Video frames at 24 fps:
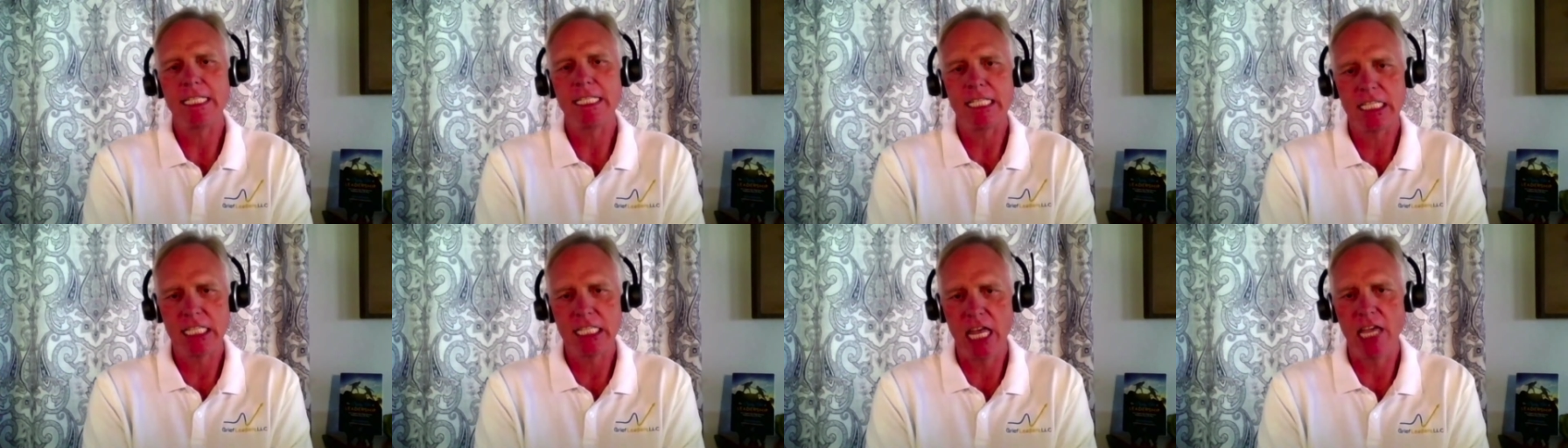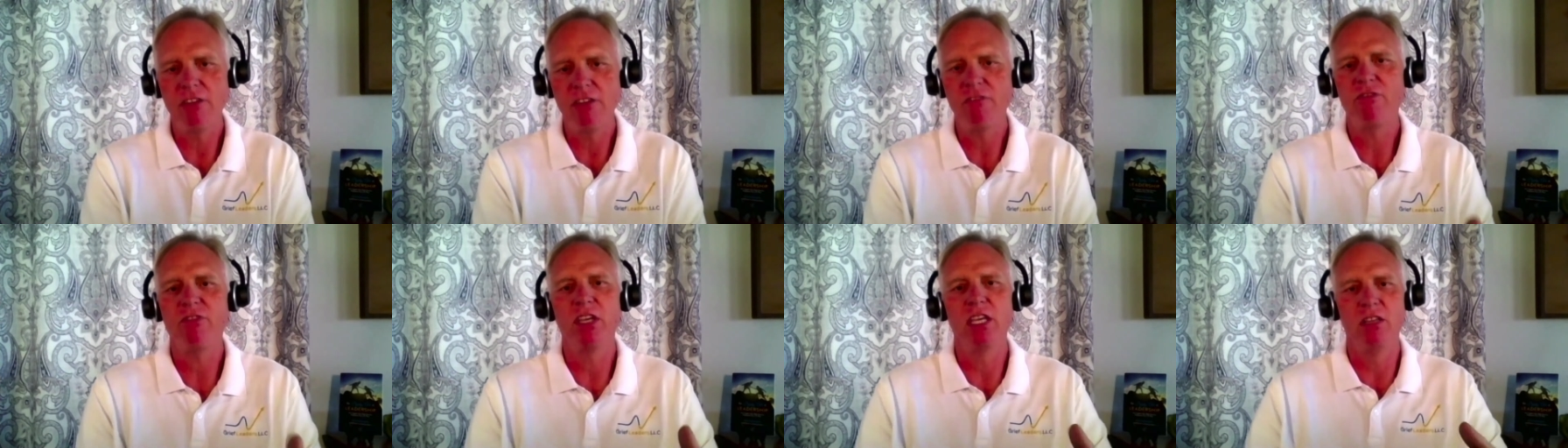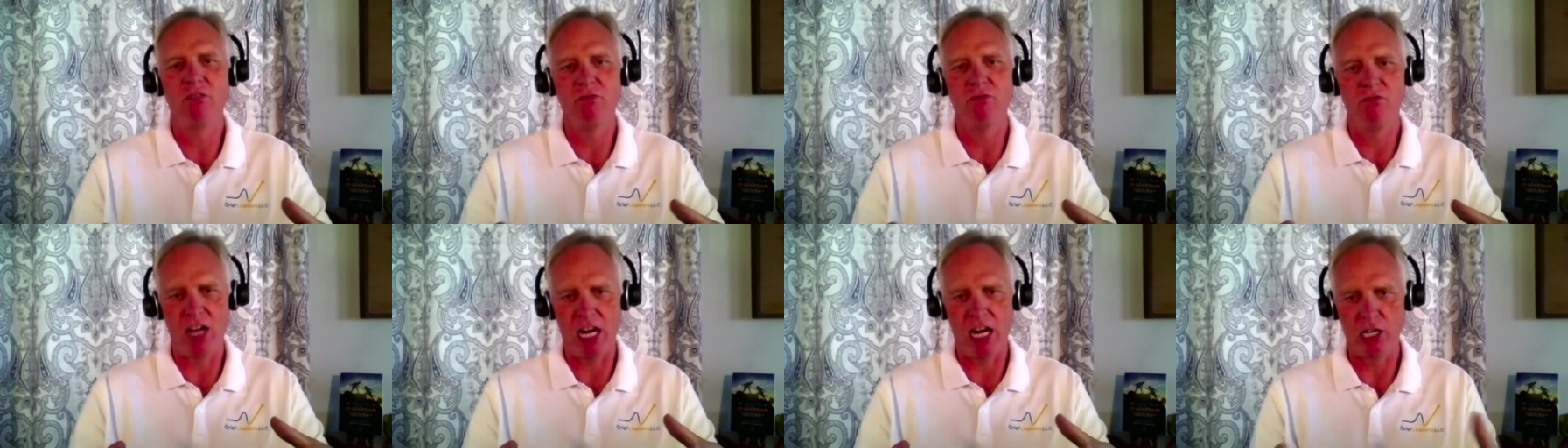safe
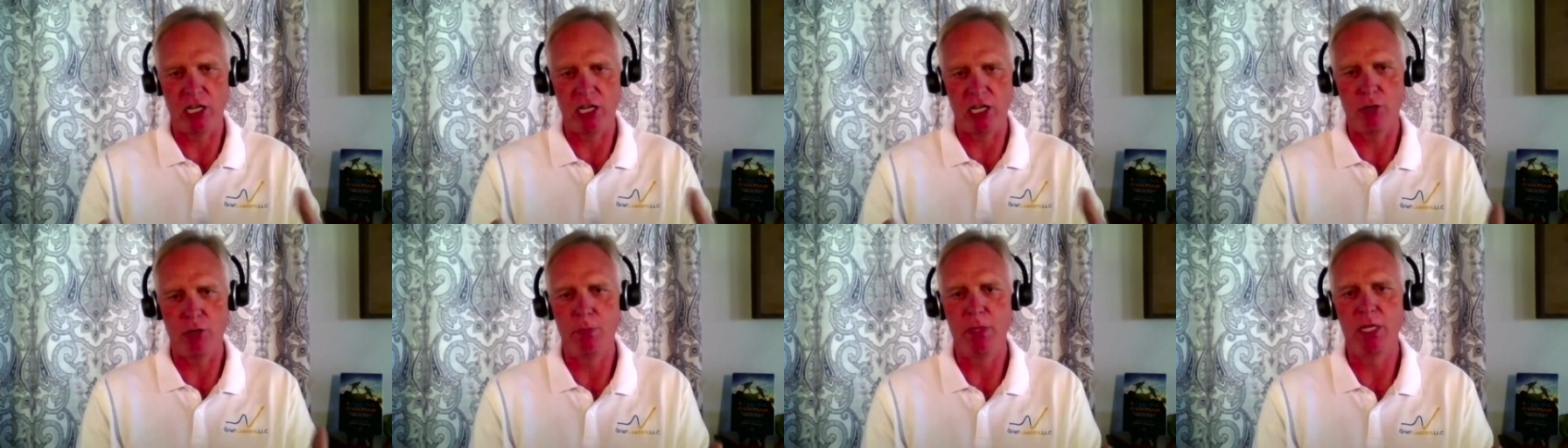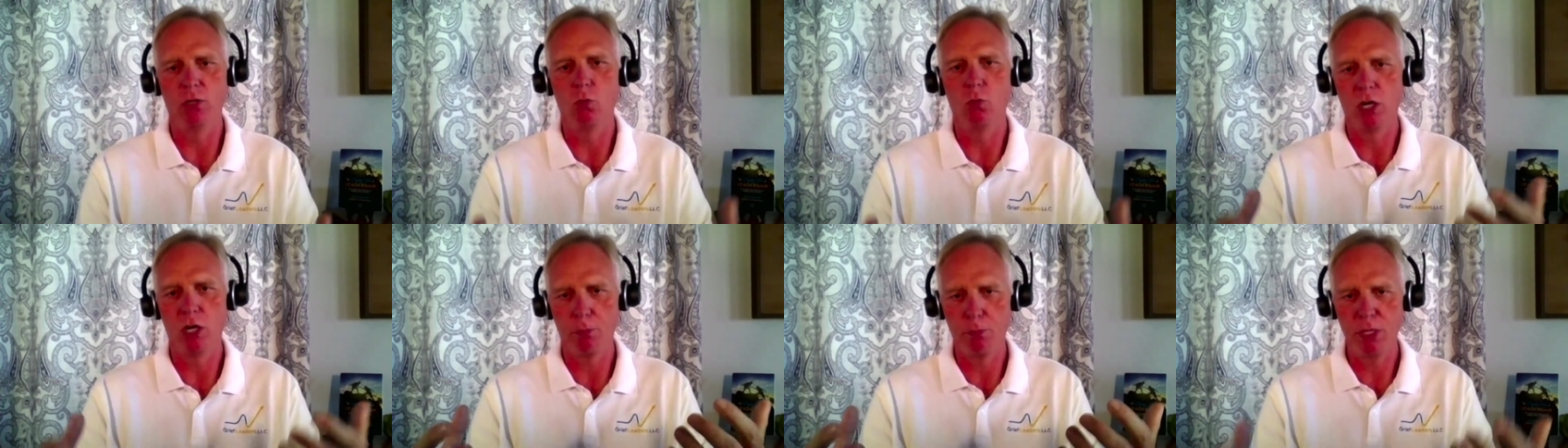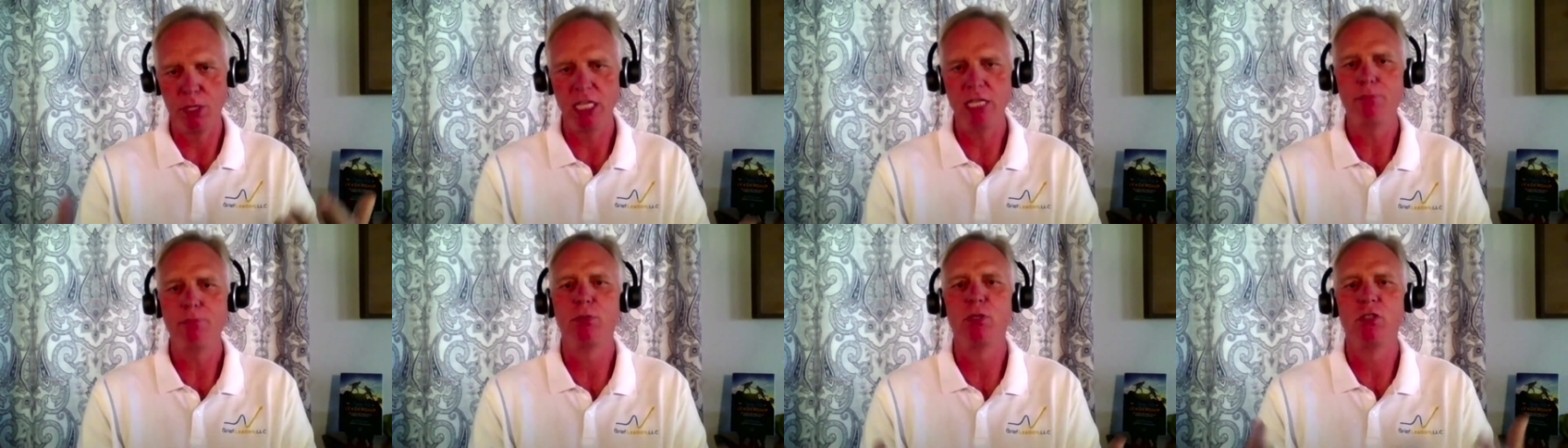environment where
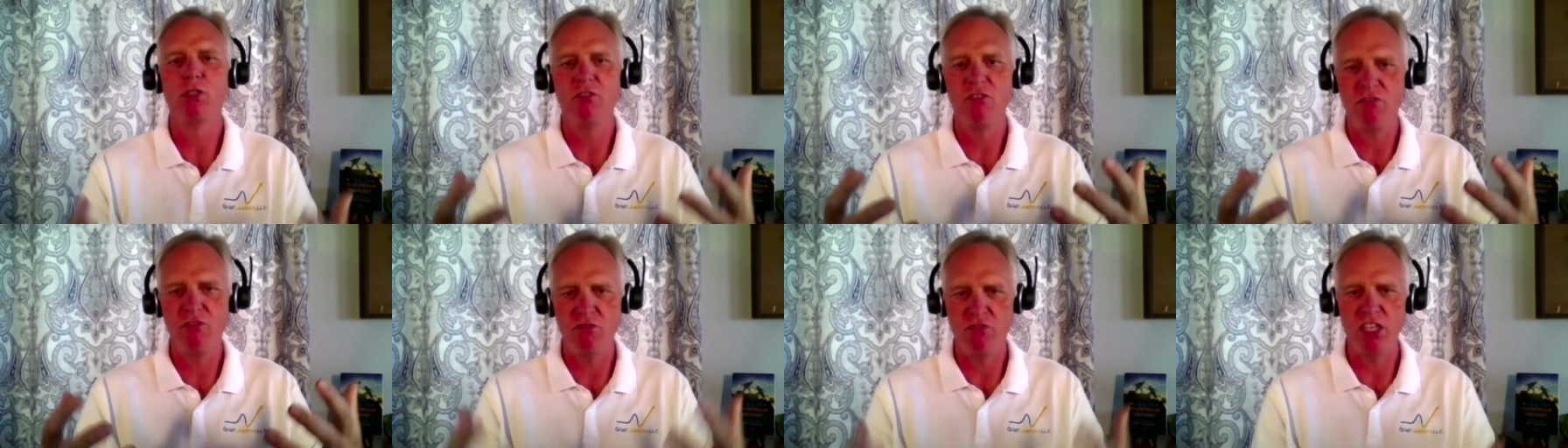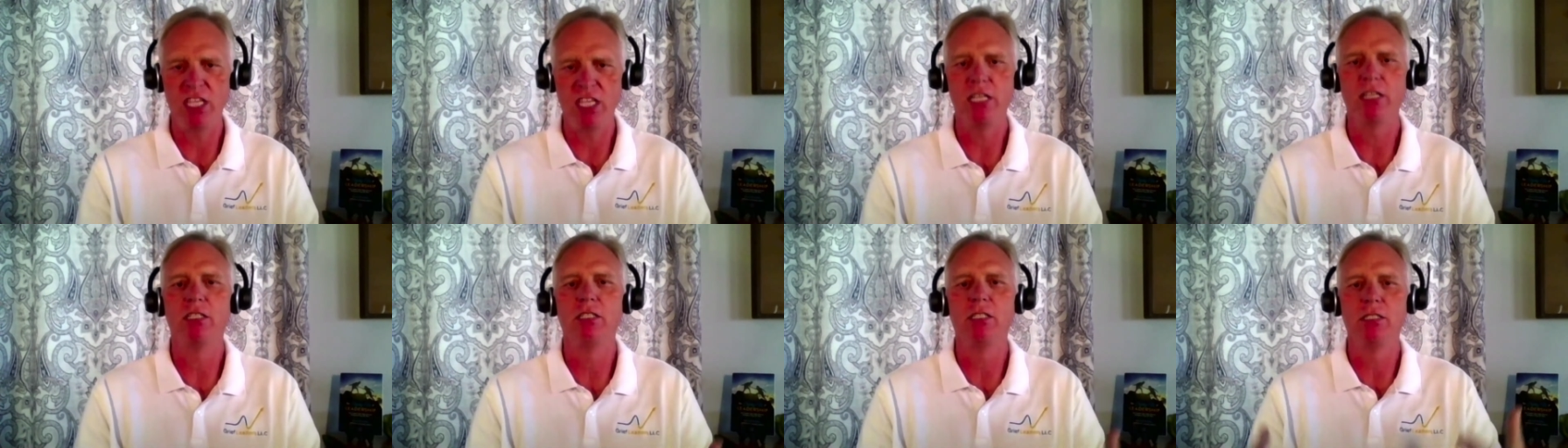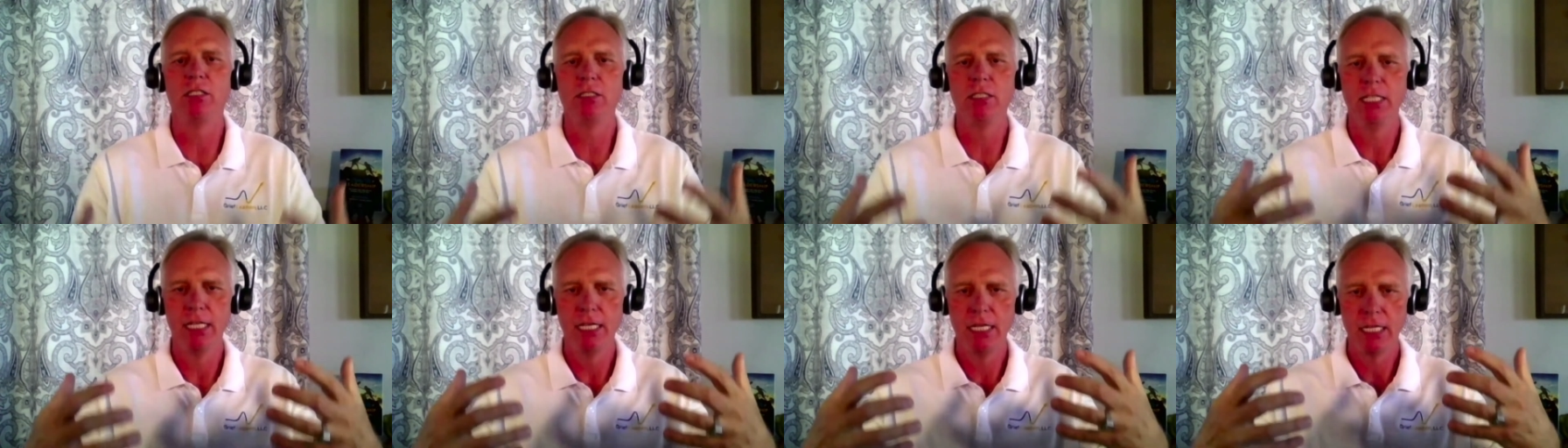people
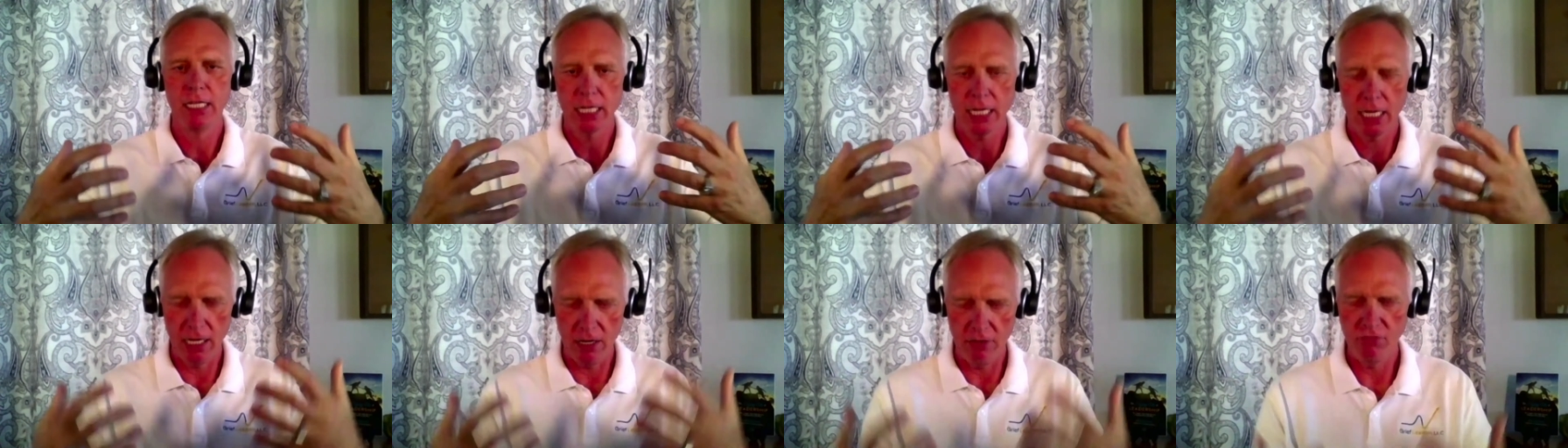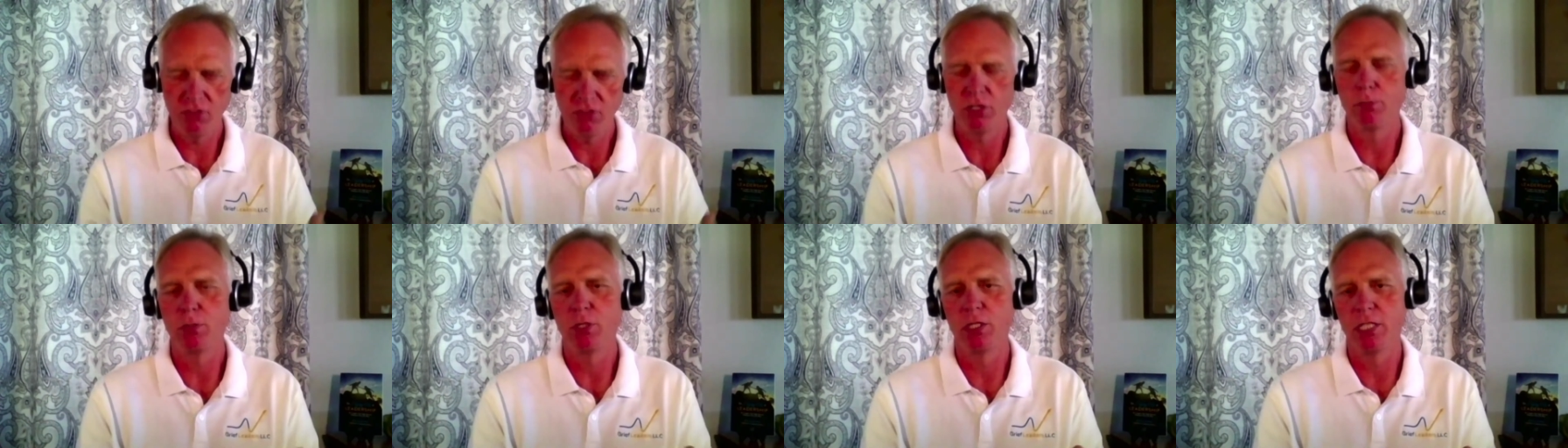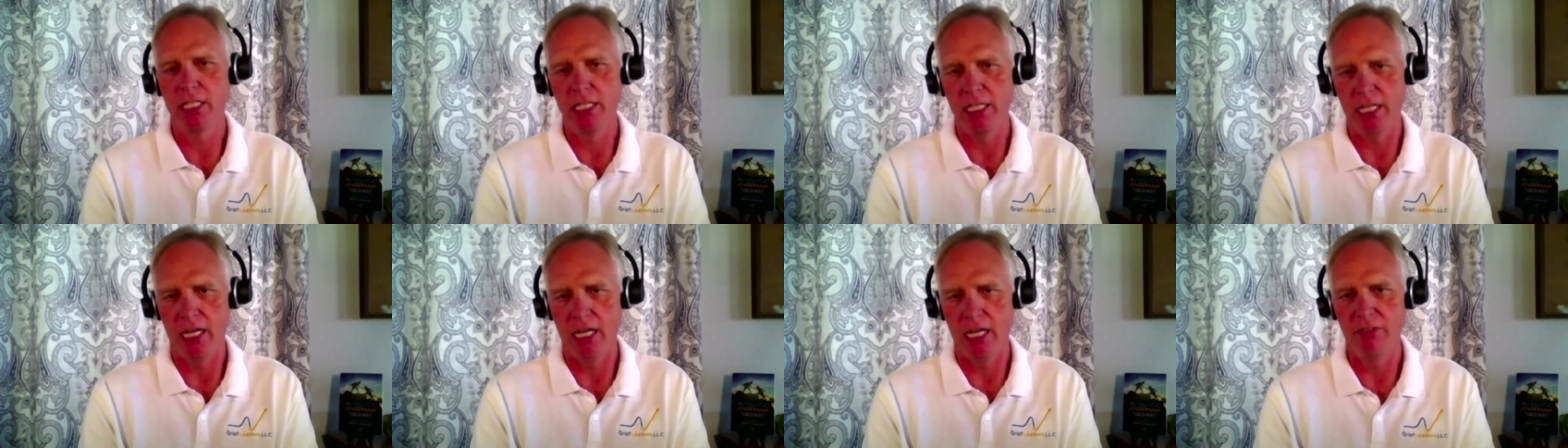feel
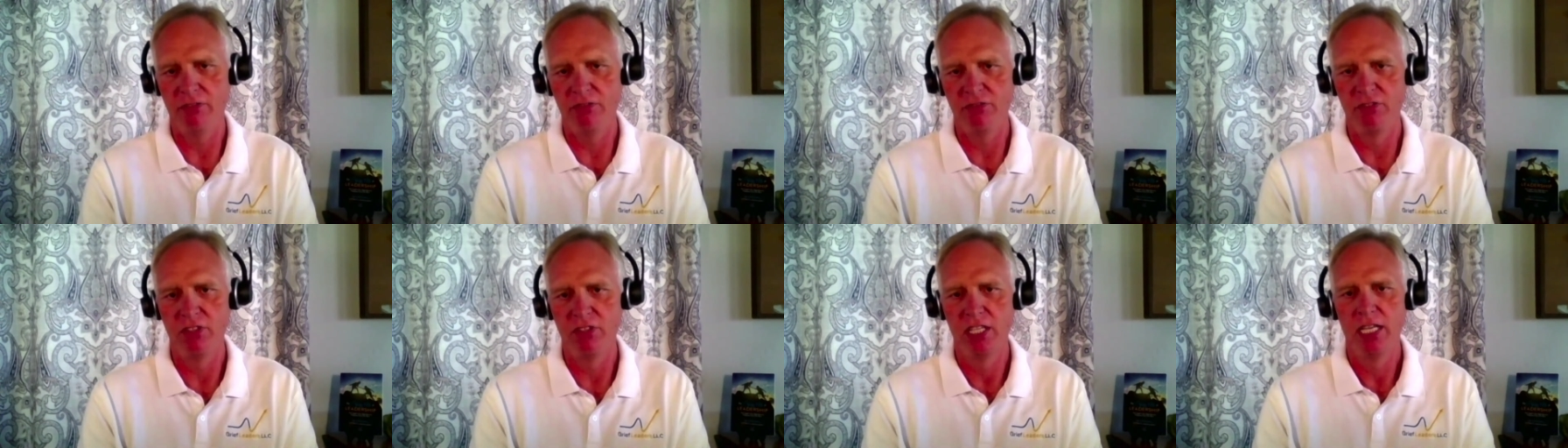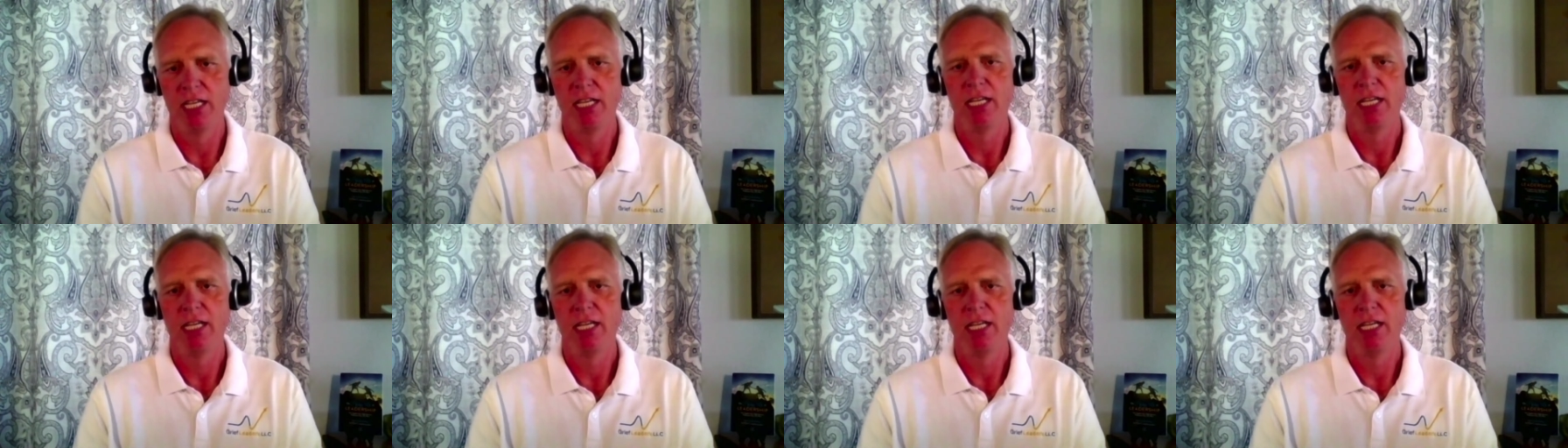comfortable enough